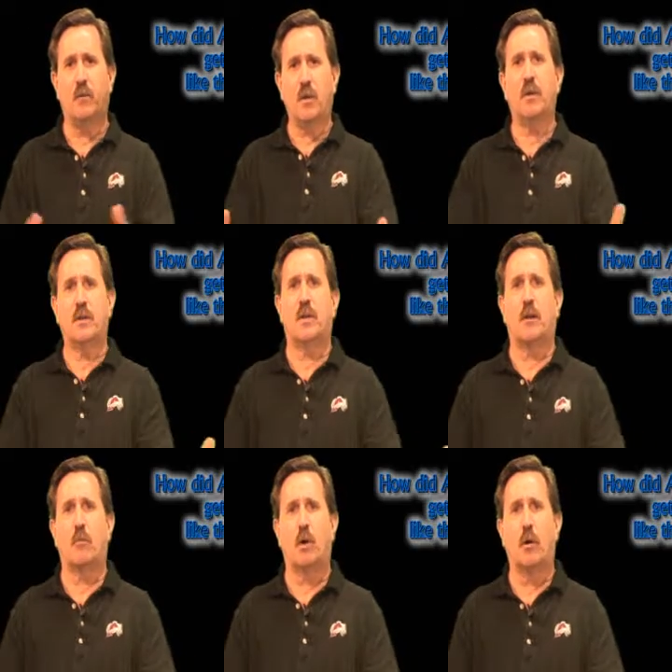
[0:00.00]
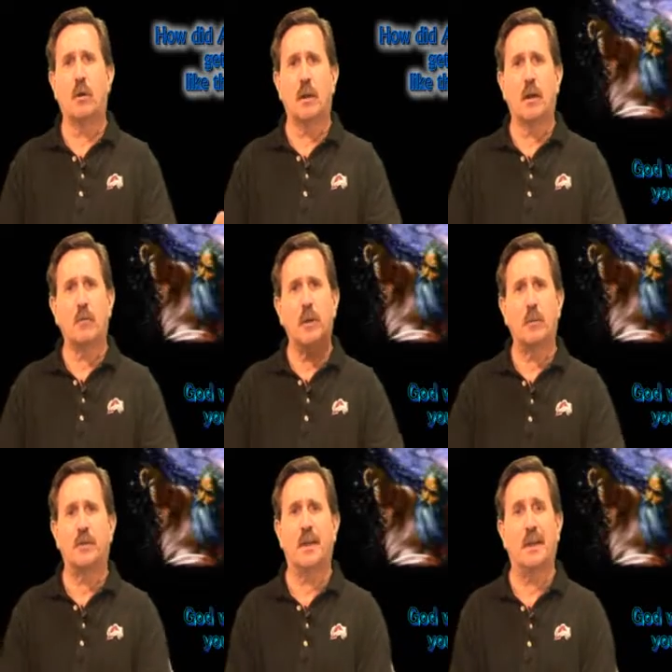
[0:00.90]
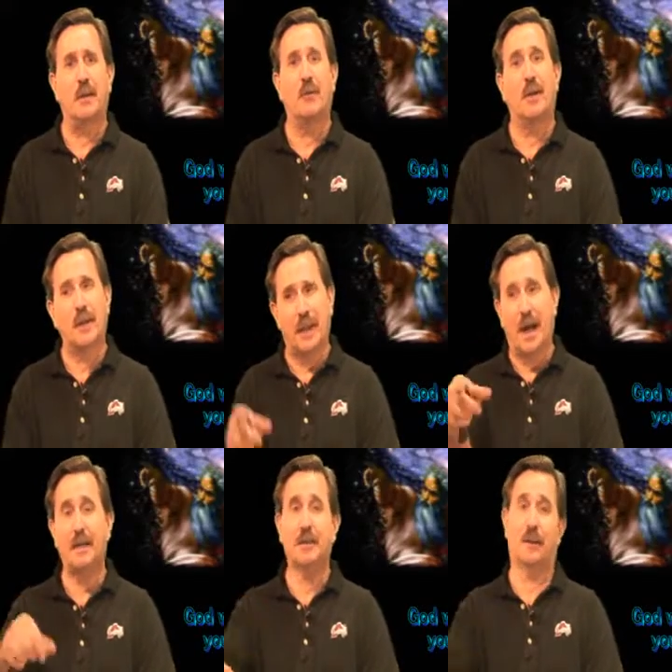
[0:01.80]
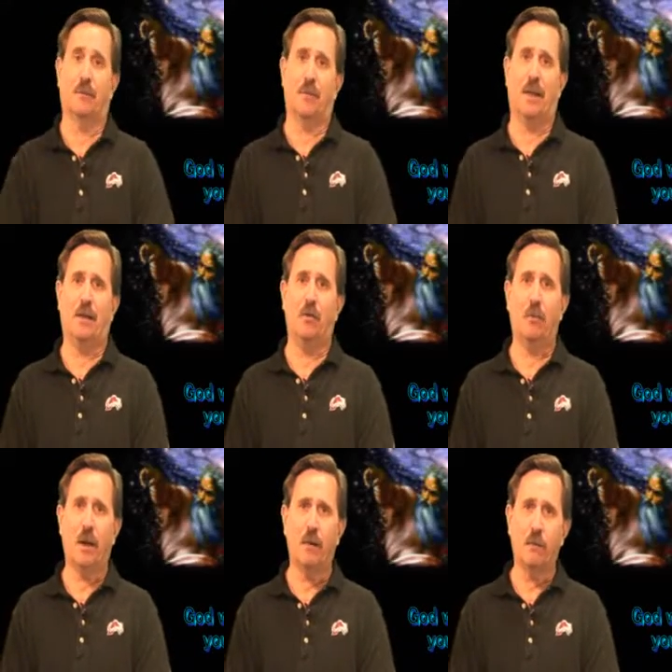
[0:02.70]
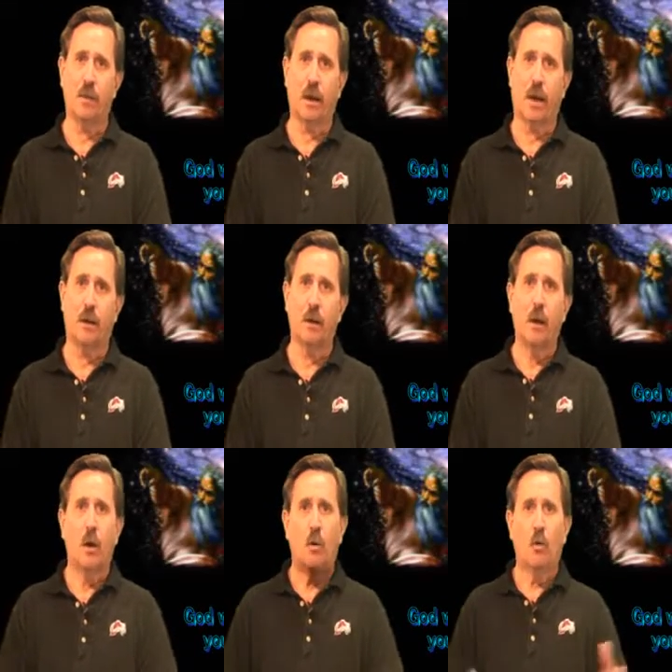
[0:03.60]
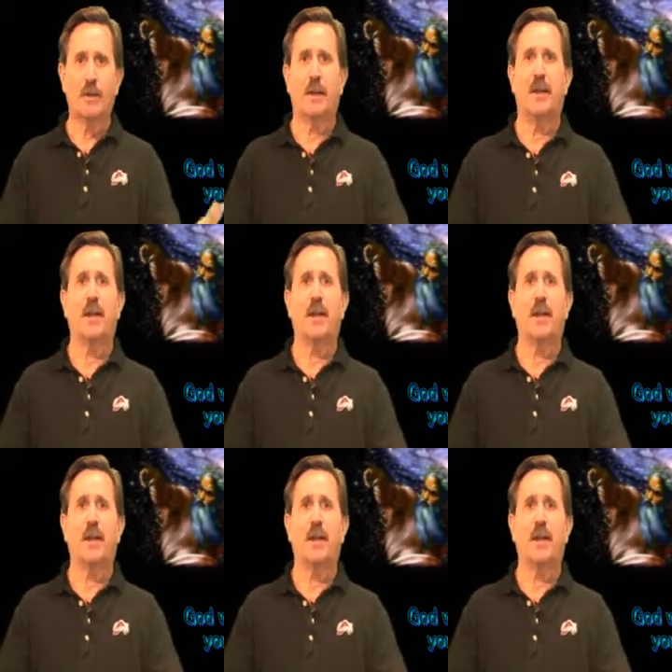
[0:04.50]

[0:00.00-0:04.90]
if you did something wrong, a lot of people would say, you know what, God's going to make you pay for that. Well,